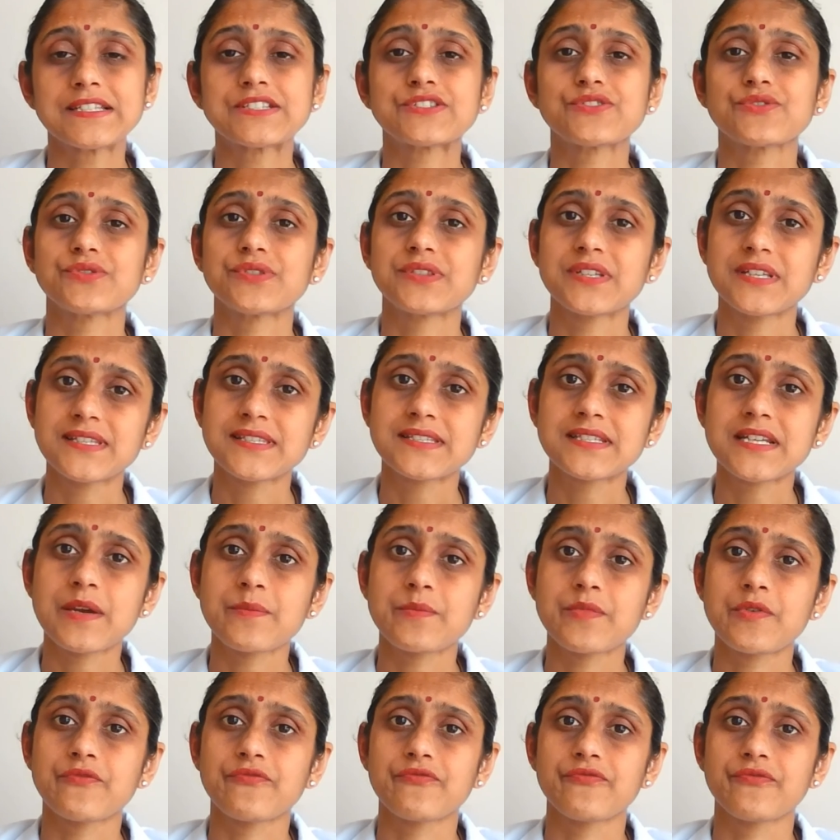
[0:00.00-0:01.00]
So this
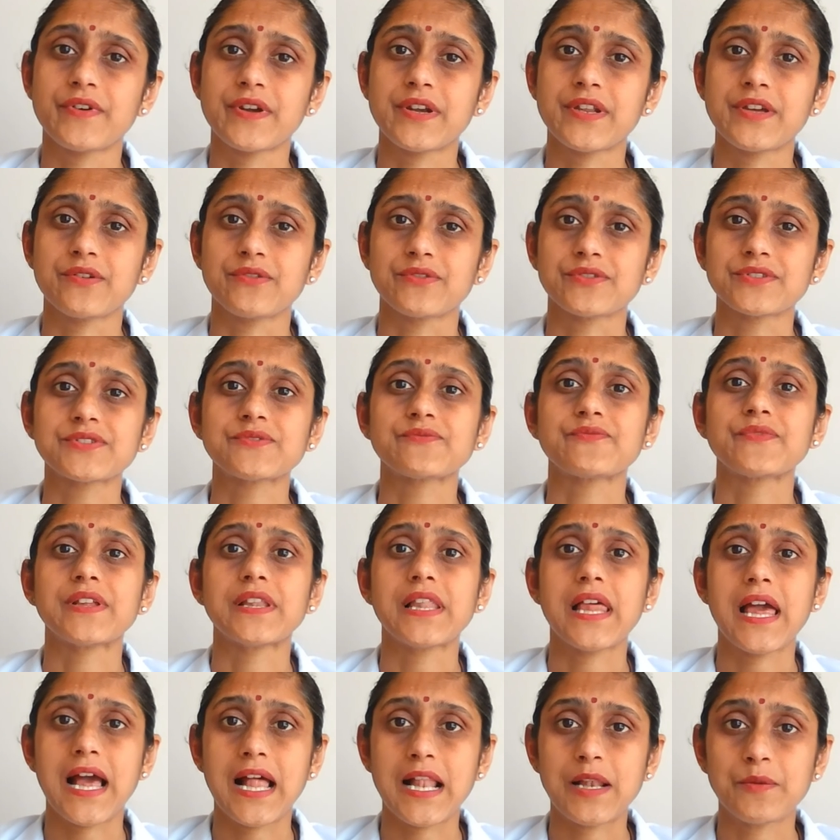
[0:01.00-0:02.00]
type of videos
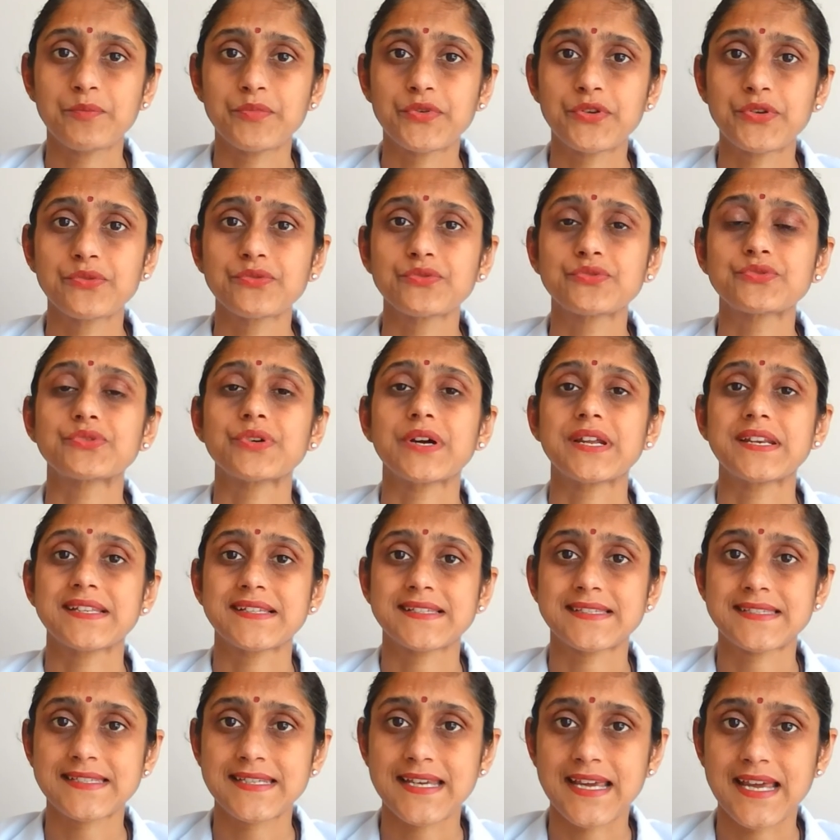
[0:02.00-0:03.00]
will help you to
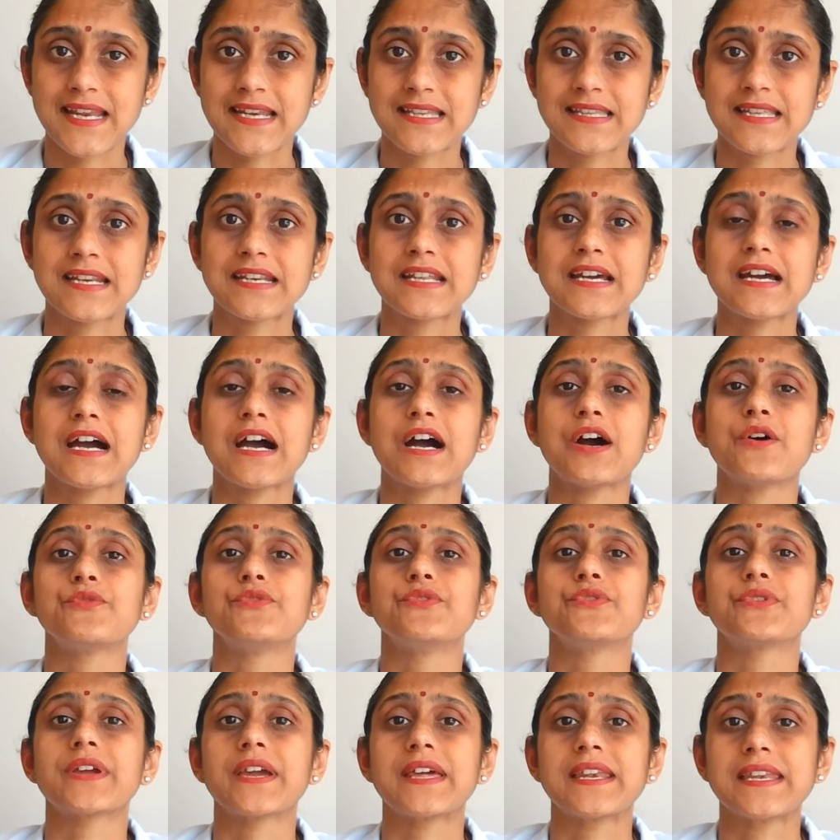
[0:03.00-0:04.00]
understand that how
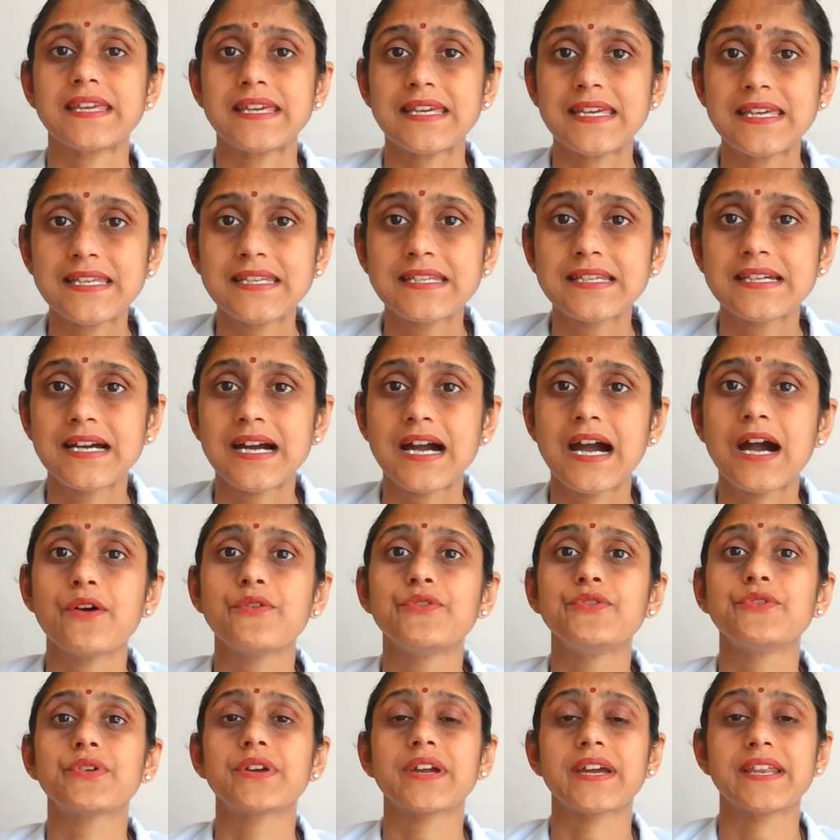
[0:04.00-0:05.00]
you can eat,
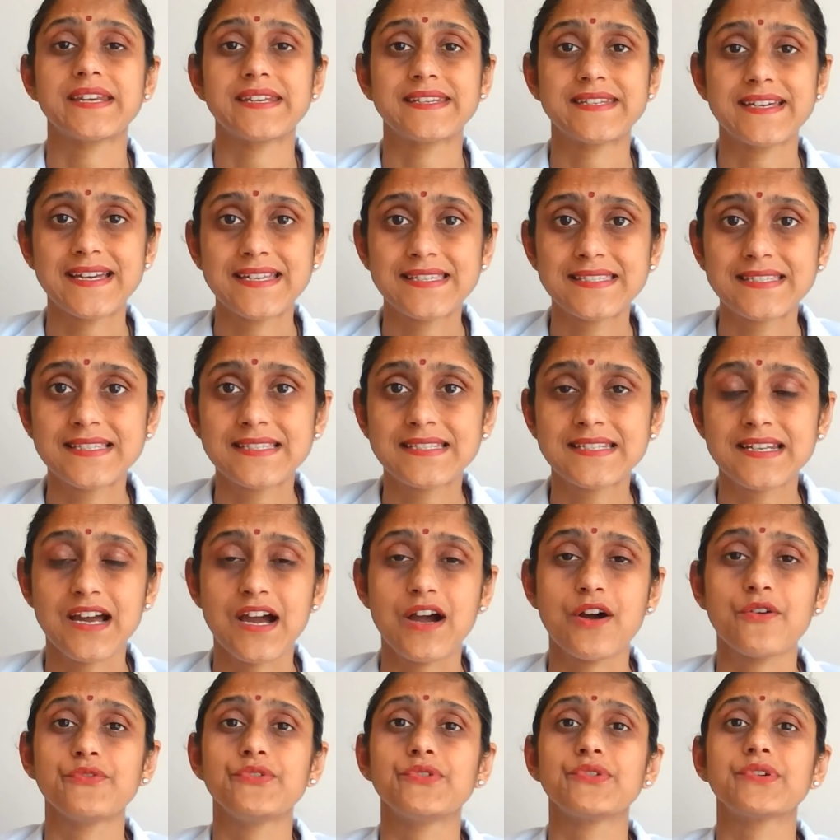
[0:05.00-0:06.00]
how you can digest,
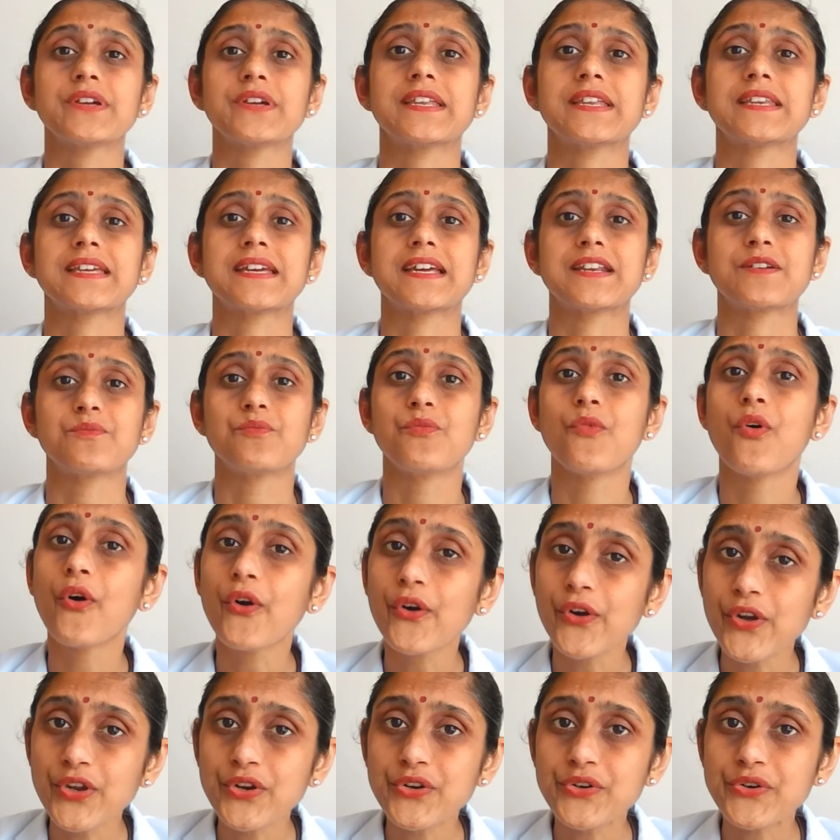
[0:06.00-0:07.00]
how can get
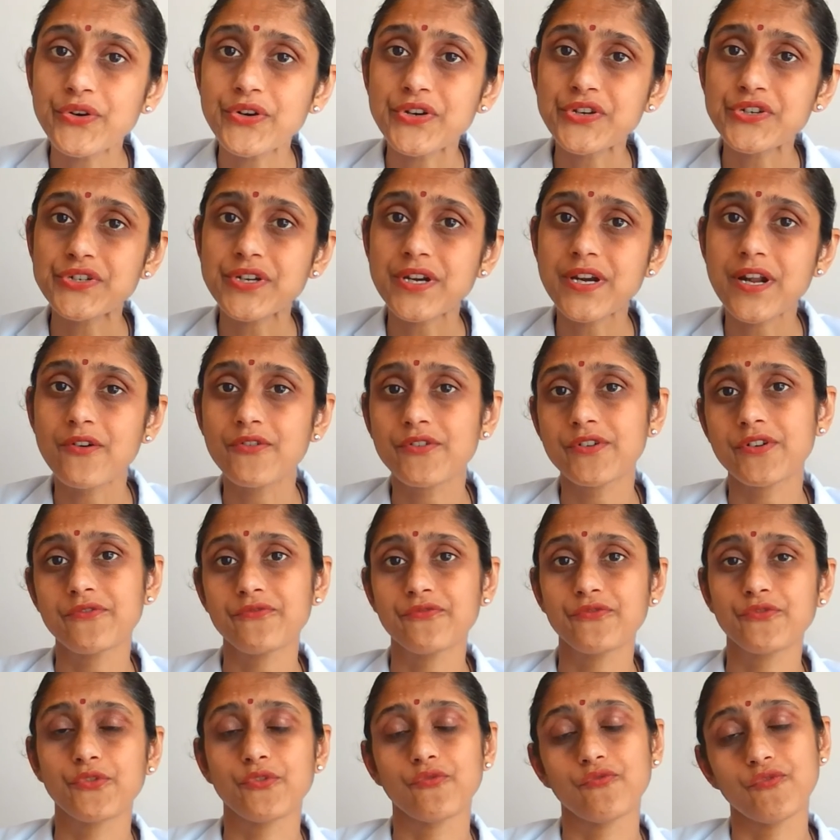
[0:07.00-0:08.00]
more nutrition out
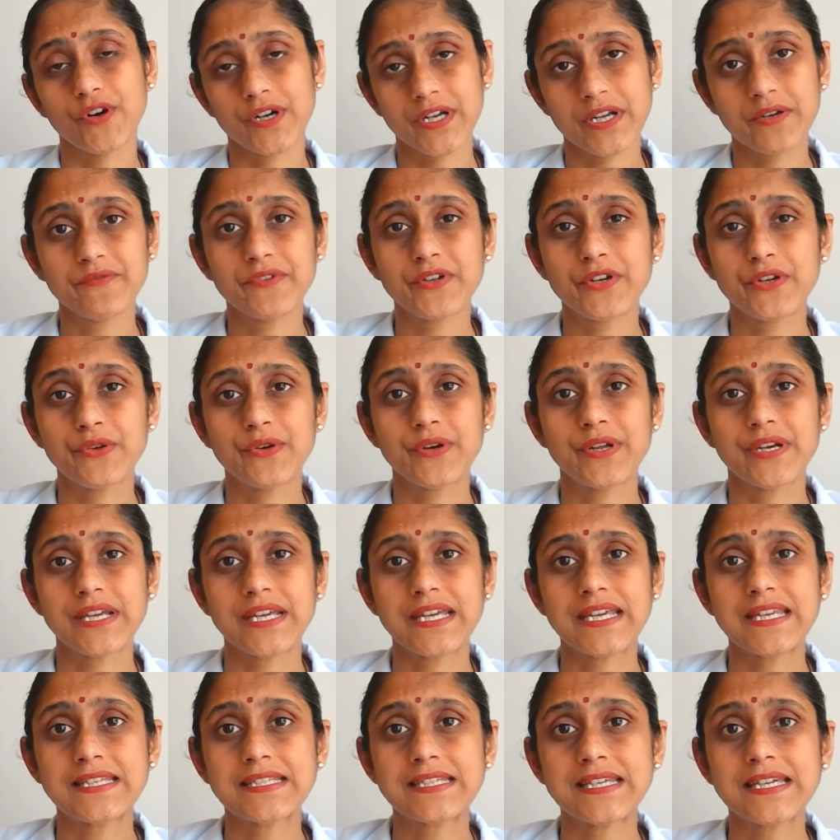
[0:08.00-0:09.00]
of whatever you are
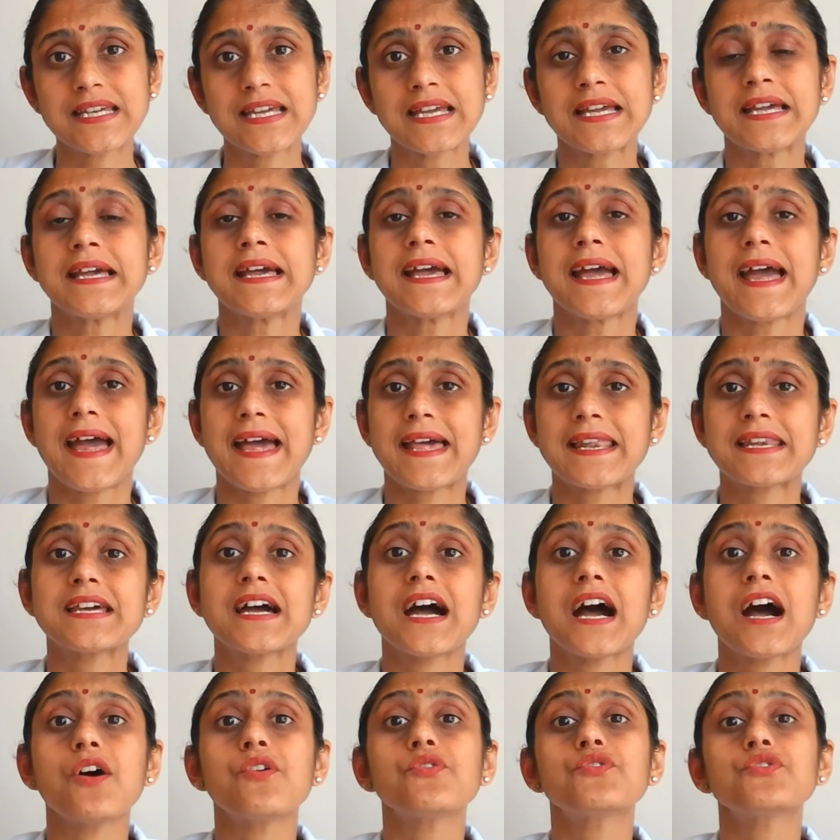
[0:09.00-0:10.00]
eating, and
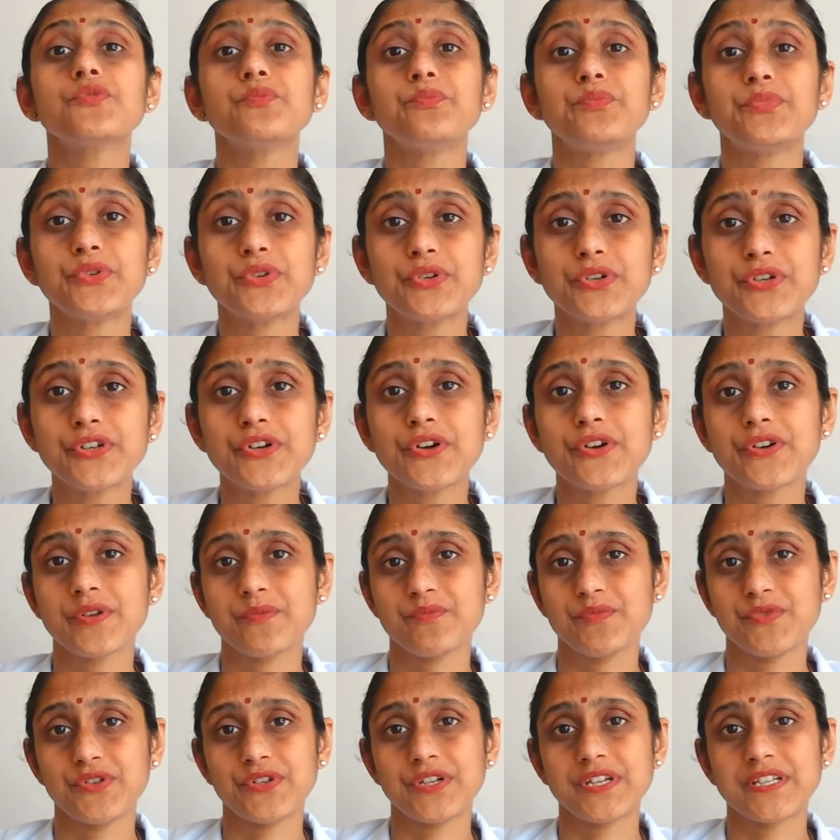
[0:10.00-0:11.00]
how to build your
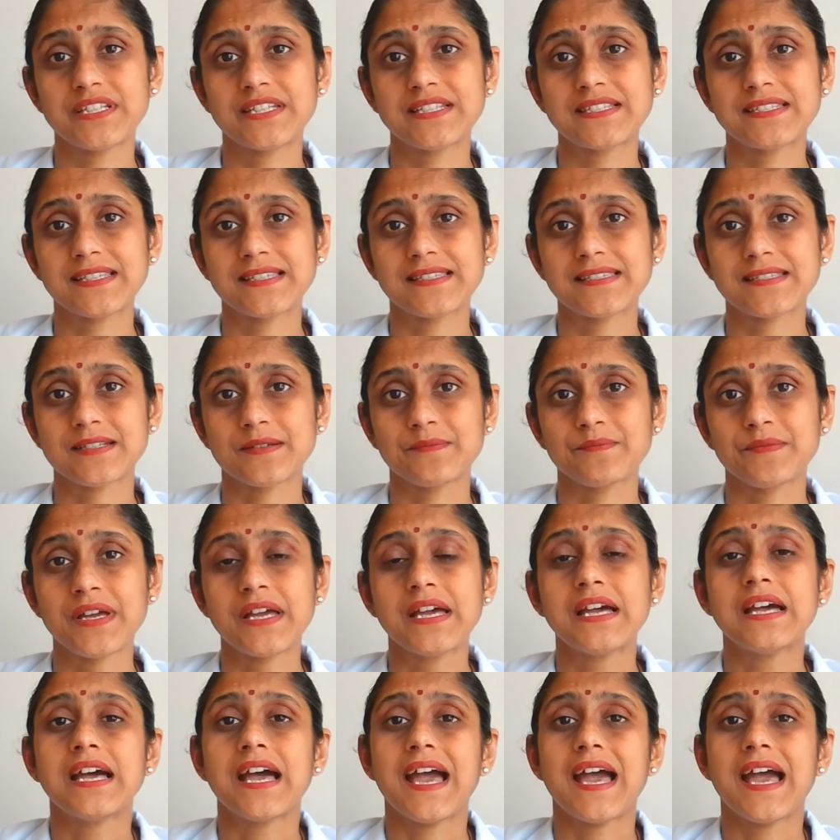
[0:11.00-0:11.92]
immunity system.